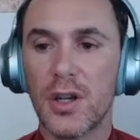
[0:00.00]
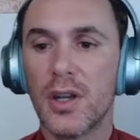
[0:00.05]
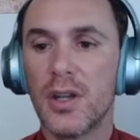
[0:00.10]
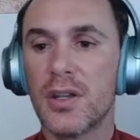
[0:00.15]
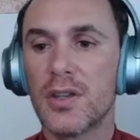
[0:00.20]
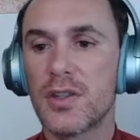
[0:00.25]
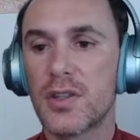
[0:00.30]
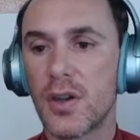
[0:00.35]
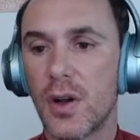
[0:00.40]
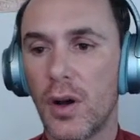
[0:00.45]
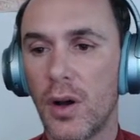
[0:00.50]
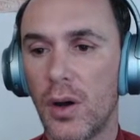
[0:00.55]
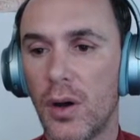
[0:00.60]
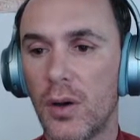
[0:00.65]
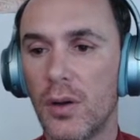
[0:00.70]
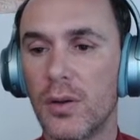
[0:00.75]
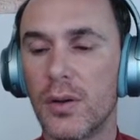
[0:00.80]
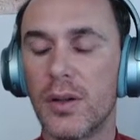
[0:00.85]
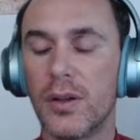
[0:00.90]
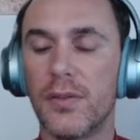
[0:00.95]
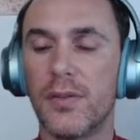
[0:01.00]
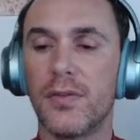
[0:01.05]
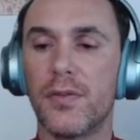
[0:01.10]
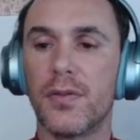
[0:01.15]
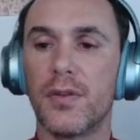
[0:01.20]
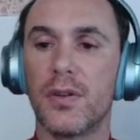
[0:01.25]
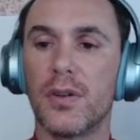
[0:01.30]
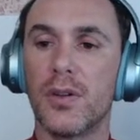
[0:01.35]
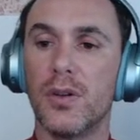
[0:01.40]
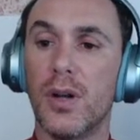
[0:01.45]
So if
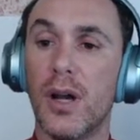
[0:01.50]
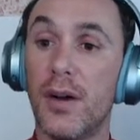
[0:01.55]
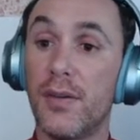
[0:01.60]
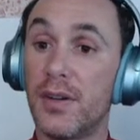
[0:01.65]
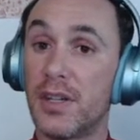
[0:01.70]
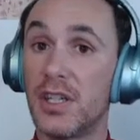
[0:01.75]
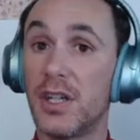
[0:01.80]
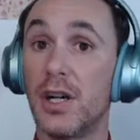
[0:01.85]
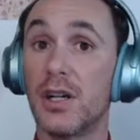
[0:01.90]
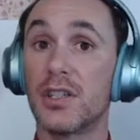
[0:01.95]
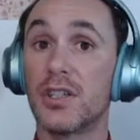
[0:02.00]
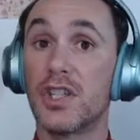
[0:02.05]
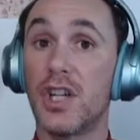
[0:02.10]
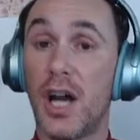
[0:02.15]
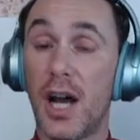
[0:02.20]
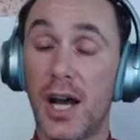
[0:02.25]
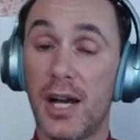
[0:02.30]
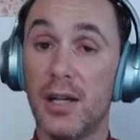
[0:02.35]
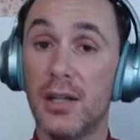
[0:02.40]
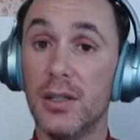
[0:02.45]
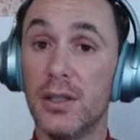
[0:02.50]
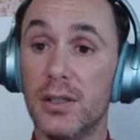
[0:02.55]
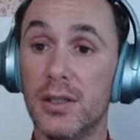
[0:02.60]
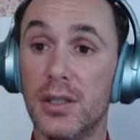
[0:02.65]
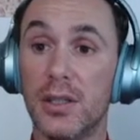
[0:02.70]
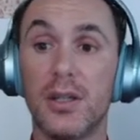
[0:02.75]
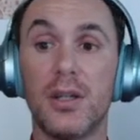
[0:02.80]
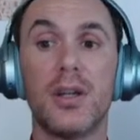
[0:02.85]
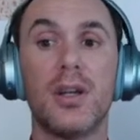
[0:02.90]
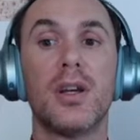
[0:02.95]
you have a young child,
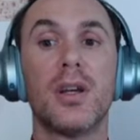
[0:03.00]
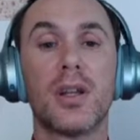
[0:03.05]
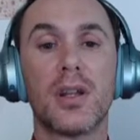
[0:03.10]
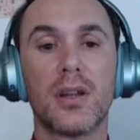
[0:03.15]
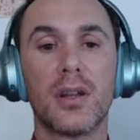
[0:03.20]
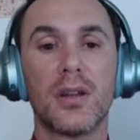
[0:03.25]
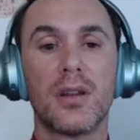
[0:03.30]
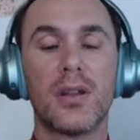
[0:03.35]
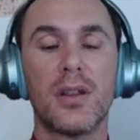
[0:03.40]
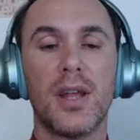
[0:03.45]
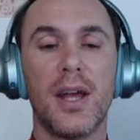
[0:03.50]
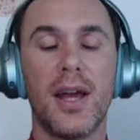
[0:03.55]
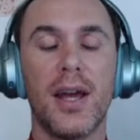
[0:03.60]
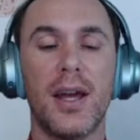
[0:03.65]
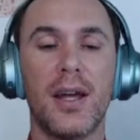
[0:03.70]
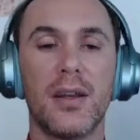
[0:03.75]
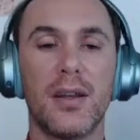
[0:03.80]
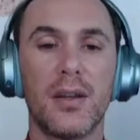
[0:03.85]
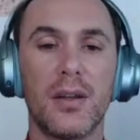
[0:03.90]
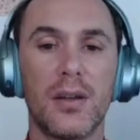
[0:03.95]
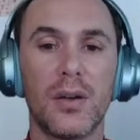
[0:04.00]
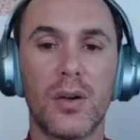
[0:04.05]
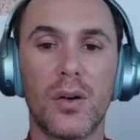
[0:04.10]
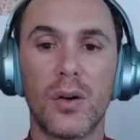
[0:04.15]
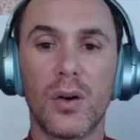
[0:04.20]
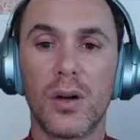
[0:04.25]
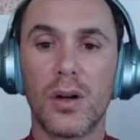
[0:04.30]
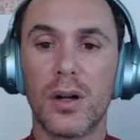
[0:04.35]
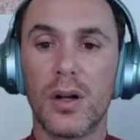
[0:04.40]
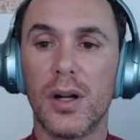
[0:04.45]
then,
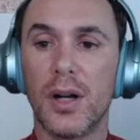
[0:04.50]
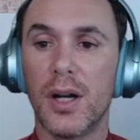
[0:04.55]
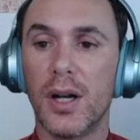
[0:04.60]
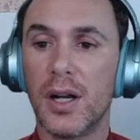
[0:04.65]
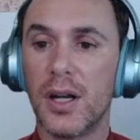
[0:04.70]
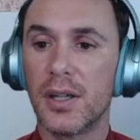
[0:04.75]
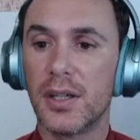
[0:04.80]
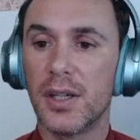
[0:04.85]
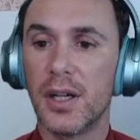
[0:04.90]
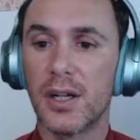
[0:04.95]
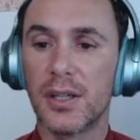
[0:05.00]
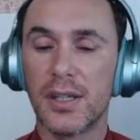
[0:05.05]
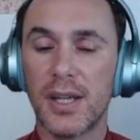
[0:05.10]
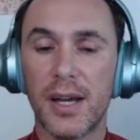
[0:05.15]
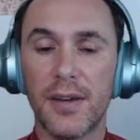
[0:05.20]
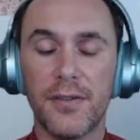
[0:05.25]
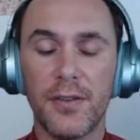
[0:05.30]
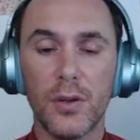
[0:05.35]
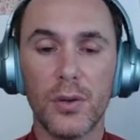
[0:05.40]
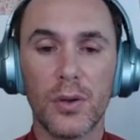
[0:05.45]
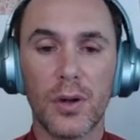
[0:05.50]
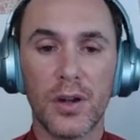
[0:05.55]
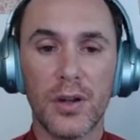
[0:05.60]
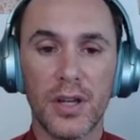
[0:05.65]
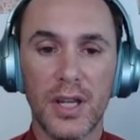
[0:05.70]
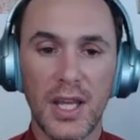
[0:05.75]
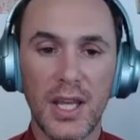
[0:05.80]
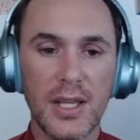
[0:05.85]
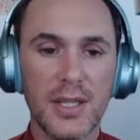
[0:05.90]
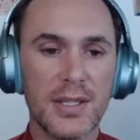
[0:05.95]
or a young nephew or
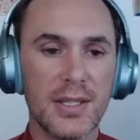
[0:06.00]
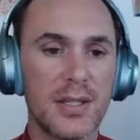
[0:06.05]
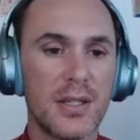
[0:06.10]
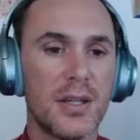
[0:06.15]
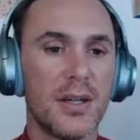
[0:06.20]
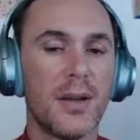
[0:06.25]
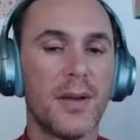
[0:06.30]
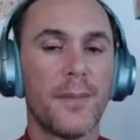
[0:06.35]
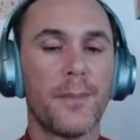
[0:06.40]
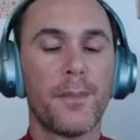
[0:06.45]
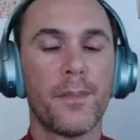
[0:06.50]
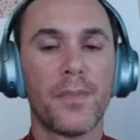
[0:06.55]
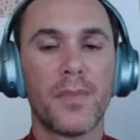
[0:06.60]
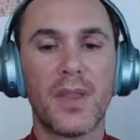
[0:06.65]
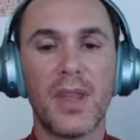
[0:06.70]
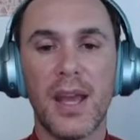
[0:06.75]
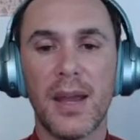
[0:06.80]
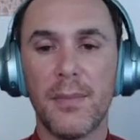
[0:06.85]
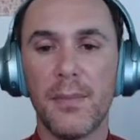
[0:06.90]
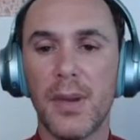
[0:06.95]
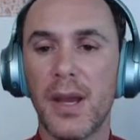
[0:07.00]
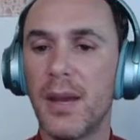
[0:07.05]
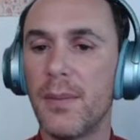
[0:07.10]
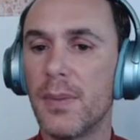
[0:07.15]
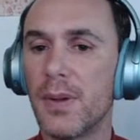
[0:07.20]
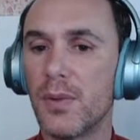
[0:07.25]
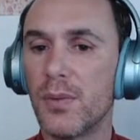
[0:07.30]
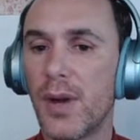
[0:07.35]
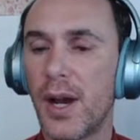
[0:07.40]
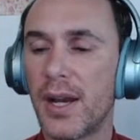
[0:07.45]
niece, they may
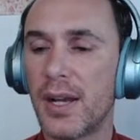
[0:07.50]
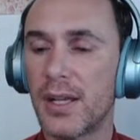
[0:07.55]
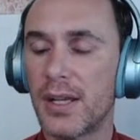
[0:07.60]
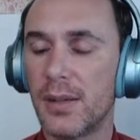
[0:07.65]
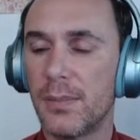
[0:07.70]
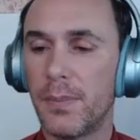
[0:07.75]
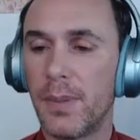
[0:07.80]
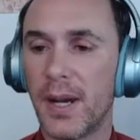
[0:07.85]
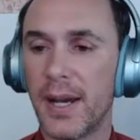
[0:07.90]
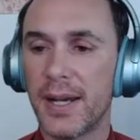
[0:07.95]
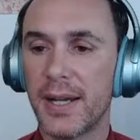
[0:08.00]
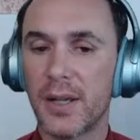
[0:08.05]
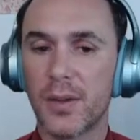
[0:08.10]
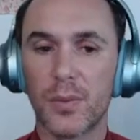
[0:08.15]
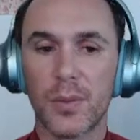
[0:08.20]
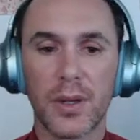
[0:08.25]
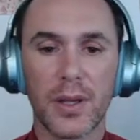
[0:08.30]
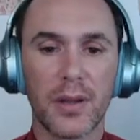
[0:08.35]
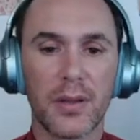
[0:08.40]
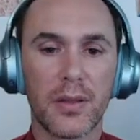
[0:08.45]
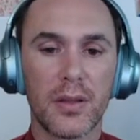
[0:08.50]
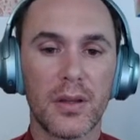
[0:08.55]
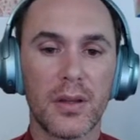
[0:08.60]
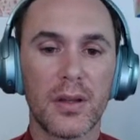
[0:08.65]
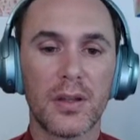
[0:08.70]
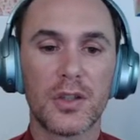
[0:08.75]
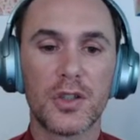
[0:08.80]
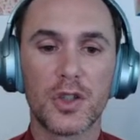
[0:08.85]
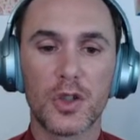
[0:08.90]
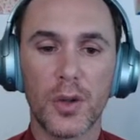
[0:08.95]
be riding a bike with
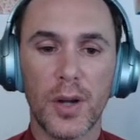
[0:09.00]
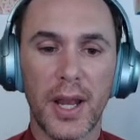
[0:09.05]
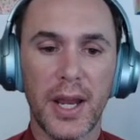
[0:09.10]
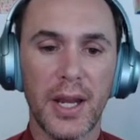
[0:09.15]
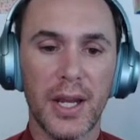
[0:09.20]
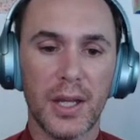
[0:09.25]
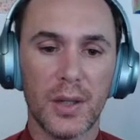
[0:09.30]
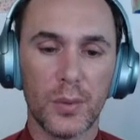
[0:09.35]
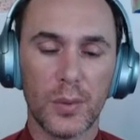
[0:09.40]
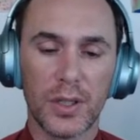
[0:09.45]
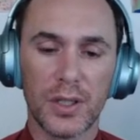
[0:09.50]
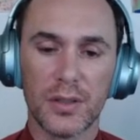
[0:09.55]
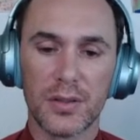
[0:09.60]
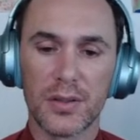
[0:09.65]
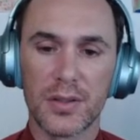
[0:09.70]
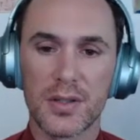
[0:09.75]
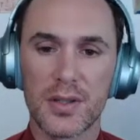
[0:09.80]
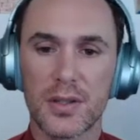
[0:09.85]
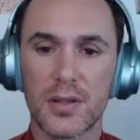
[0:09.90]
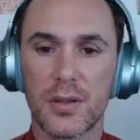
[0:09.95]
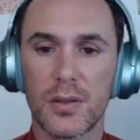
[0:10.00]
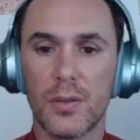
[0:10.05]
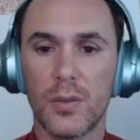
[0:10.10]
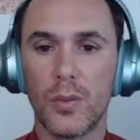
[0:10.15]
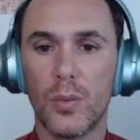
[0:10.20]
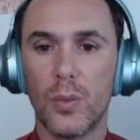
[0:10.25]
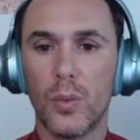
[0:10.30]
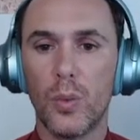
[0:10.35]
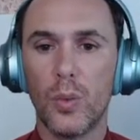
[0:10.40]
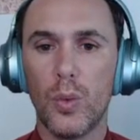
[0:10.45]
training wheels,
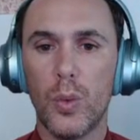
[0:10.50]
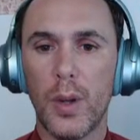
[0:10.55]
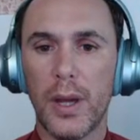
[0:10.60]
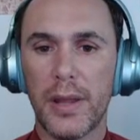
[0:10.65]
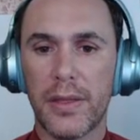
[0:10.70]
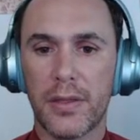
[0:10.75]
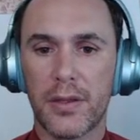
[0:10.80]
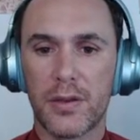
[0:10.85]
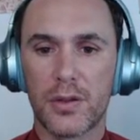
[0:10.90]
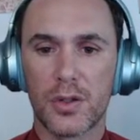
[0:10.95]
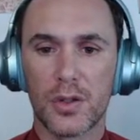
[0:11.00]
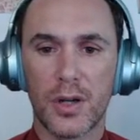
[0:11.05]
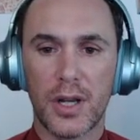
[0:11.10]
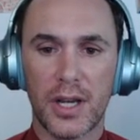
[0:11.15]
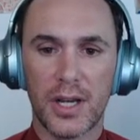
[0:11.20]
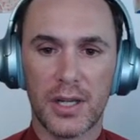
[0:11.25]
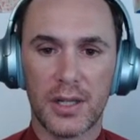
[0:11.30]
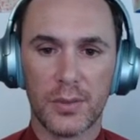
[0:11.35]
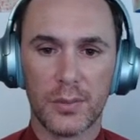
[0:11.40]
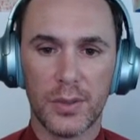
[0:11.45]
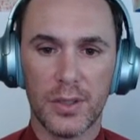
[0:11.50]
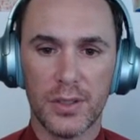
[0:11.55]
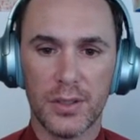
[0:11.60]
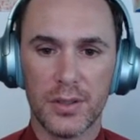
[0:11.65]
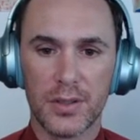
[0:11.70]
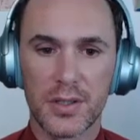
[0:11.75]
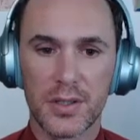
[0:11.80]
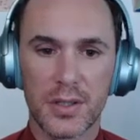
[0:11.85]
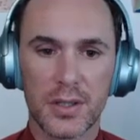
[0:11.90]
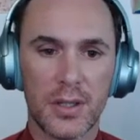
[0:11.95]
with training
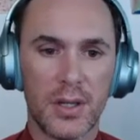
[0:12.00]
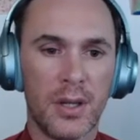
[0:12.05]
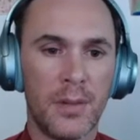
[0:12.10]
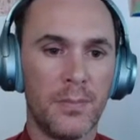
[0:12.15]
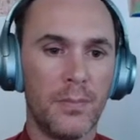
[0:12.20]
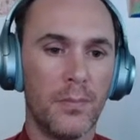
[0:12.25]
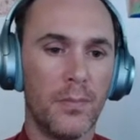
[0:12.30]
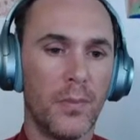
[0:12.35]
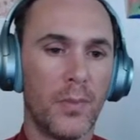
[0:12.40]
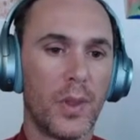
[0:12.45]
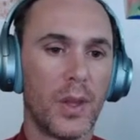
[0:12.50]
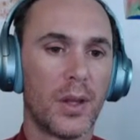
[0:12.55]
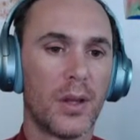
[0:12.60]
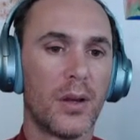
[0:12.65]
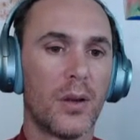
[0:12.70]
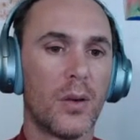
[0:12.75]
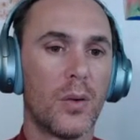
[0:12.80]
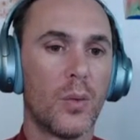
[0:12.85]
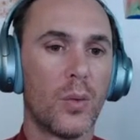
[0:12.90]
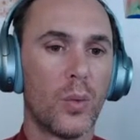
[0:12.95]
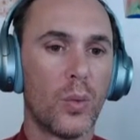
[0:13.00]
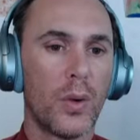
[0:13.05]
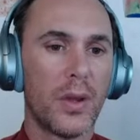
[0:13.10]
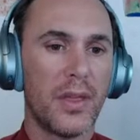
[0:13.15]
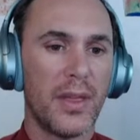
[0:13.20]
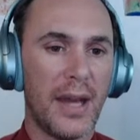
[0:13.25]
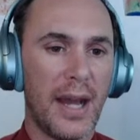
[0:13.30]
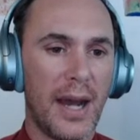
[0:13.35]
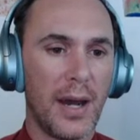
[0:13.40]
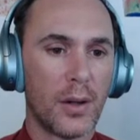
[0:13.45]
wheels,
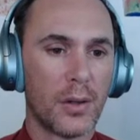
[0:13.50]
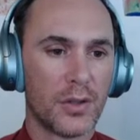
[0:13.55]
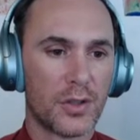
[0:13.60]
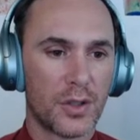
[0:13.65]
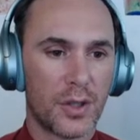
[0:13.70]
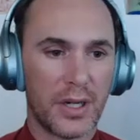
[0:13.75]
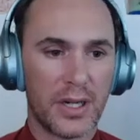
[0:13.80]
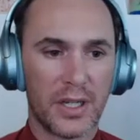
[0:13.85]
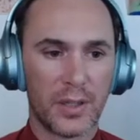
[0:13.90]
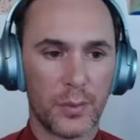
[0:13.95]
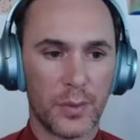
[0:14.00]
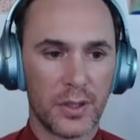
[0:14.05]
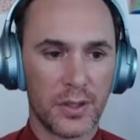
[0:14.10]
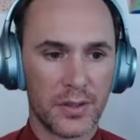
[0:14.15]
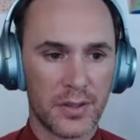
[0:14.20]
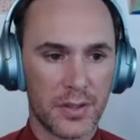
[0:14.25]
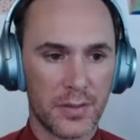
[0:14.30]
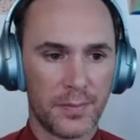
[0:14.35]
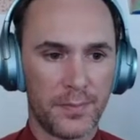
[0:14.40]
without training wheels.